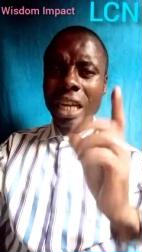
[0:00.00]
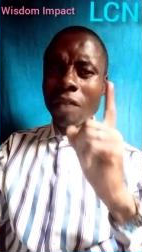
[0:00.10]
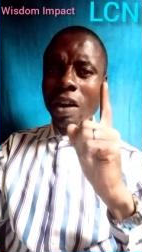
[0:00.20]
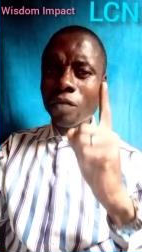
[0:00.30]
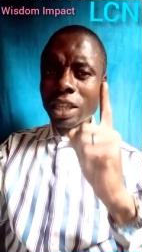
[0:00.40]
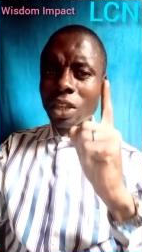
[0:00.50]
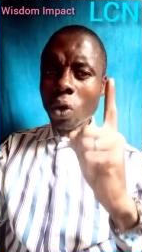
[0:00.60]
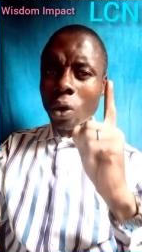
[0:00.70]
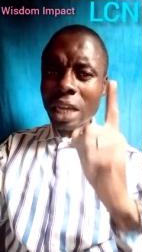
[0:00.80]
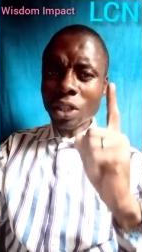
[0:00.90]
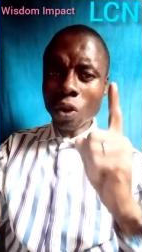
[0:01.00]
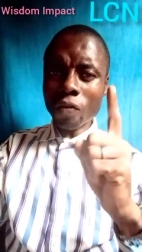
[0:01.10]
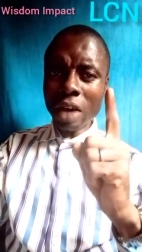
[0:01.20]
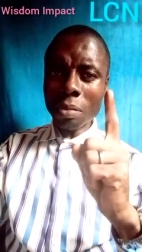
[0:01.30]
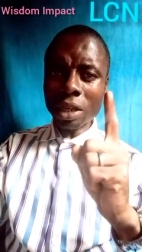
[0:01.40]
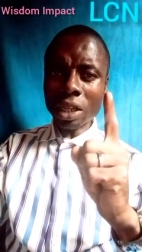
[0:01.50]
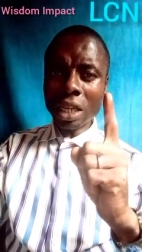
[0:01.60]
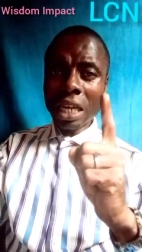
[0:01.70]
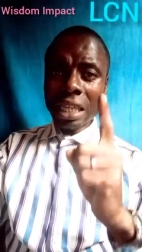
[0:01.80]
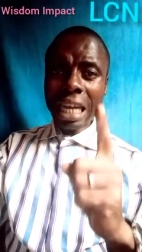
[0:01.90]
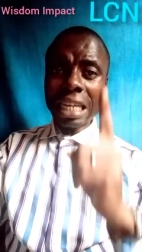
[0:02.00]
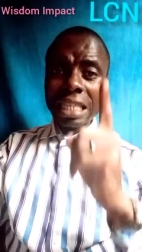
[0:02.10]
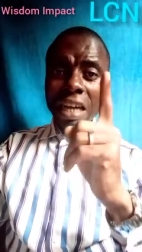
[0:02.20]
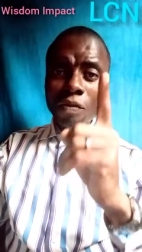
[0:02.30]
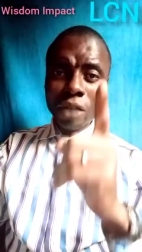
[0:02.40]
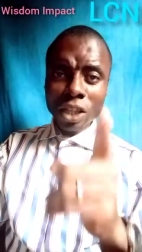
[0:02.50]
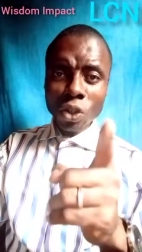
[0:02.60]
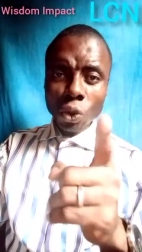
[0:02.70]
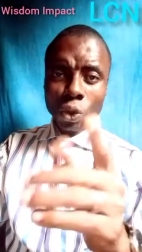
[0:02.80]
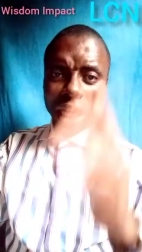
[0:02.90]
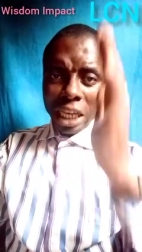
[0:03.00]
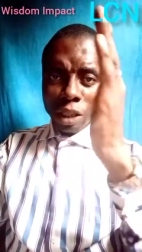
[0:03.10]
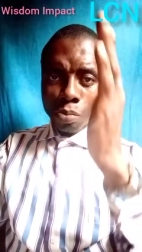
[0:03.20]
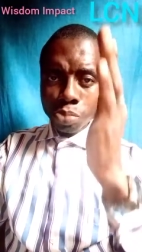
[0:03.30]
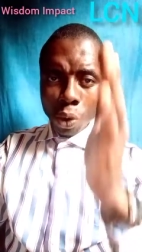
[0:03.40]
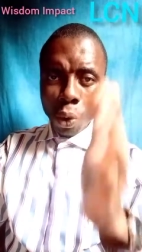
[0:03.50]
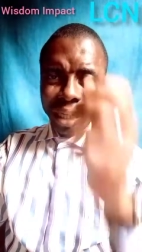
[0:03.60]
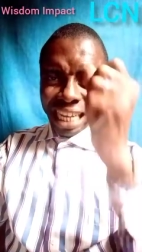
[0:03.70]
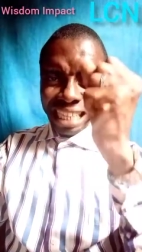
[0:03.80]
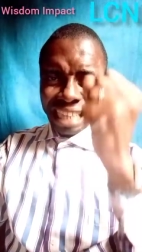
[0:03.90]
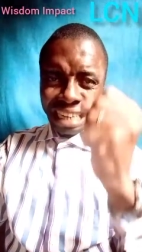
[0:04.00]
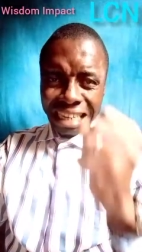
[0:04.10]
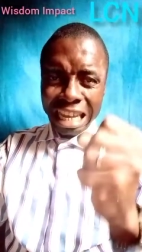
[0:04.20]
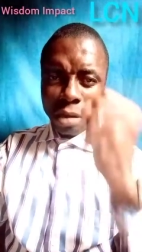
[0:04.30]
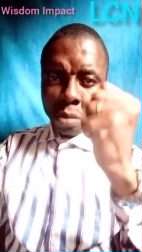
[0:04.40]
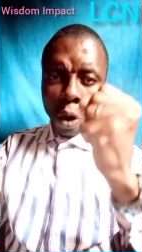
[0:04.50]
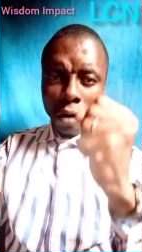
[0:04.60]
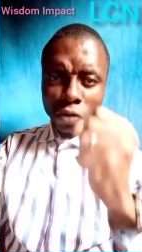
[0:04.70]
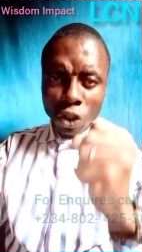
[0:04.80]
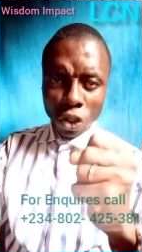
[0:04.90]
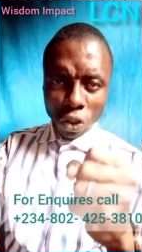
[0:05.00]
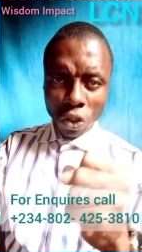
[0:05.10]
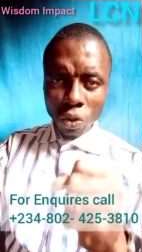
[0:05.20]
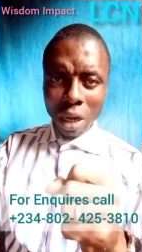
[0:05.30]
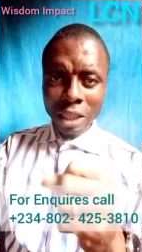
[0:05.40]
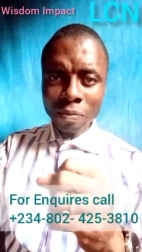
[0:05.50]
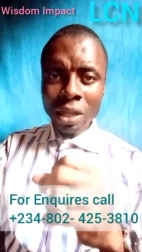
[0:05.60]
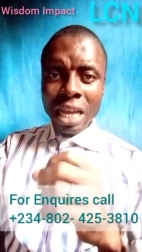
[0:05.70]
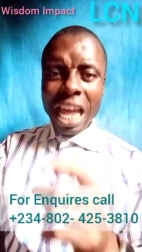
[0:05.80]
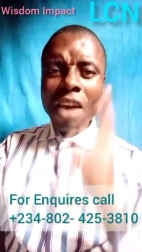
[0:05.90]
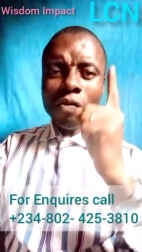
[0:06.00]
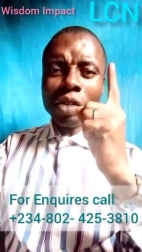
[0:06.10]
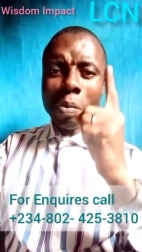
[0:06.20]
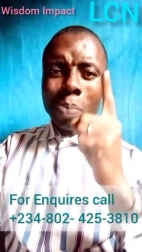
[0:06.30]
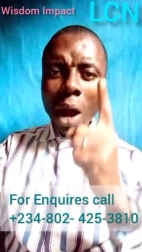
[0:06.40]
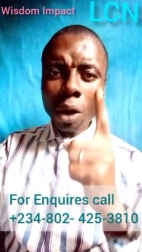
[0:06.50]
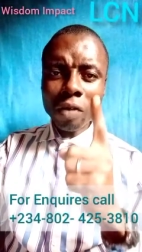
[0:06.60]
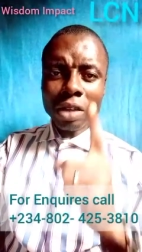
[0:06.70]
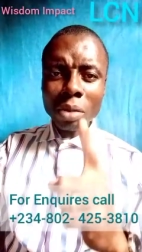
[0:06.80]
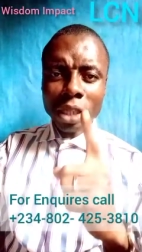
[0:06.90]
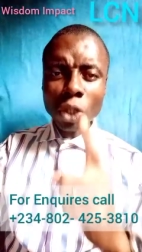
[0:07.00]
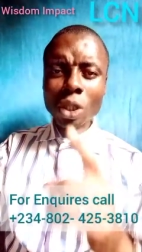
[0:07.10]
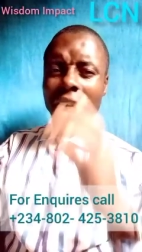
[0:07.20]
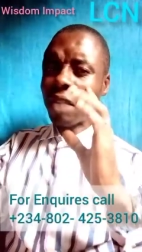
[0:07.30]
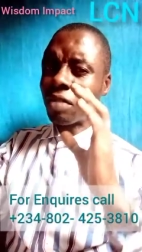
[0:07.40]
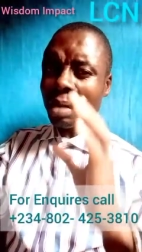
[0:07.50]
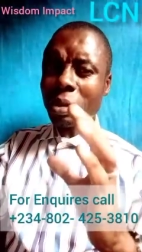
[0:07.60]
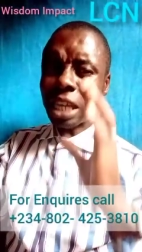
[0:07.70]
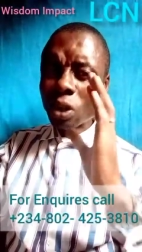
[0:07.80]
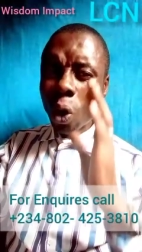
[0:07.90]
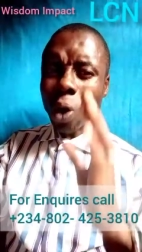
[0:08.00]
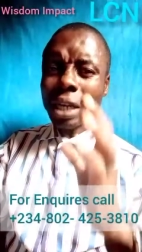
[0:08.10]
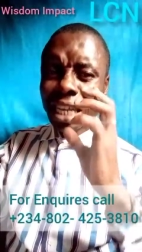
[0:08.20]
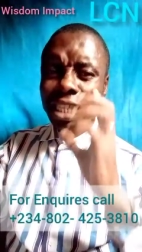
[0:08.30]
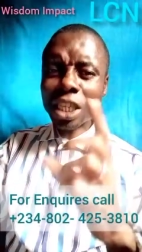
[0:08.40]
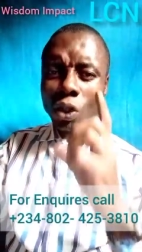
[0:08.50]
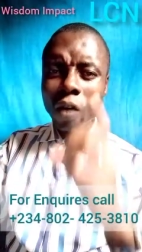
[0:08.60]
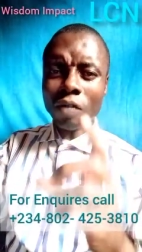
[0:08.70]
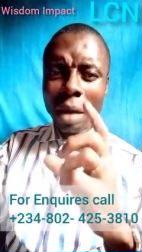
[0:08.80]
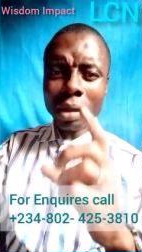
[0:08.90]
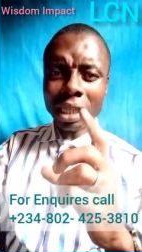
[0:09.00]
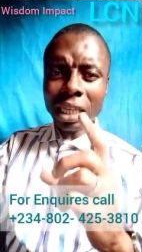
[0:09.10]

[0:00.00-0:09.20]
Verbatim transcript: have affected others in your family that is affecting you today is broken in the name of Jesus Christ. Every power of limitation that have limited others in your family